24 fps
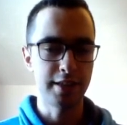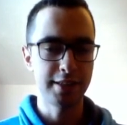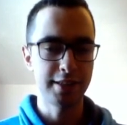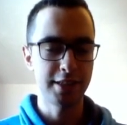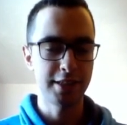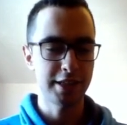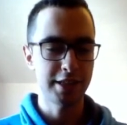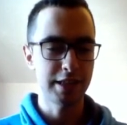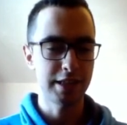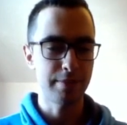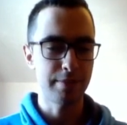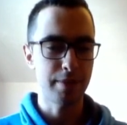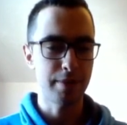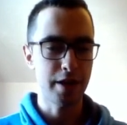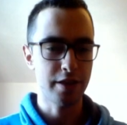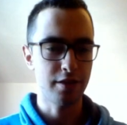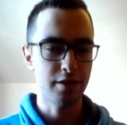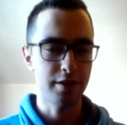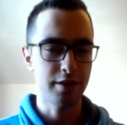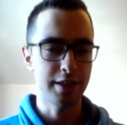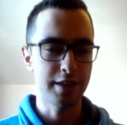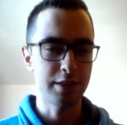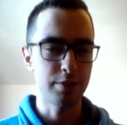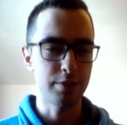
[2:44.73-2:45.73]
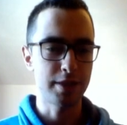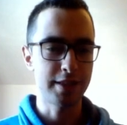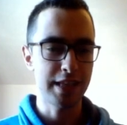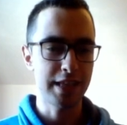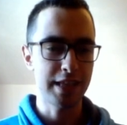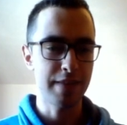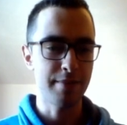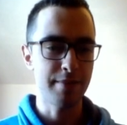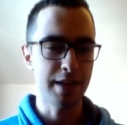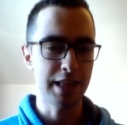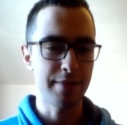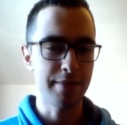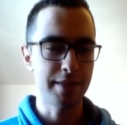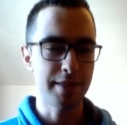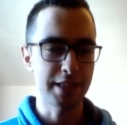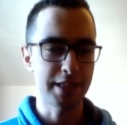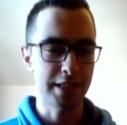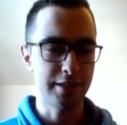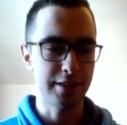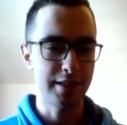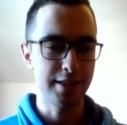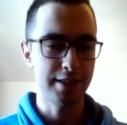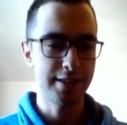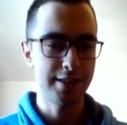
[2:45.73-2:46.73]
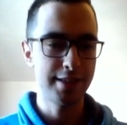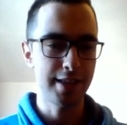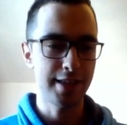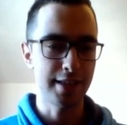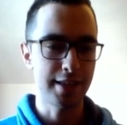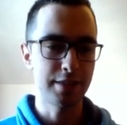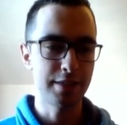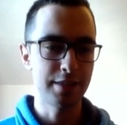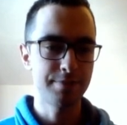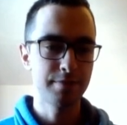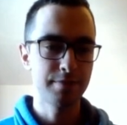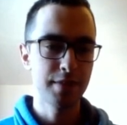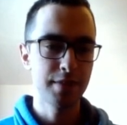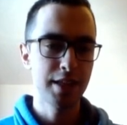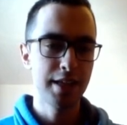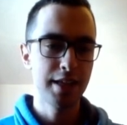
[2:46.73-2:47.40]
This is just a Python list with same elements as this set.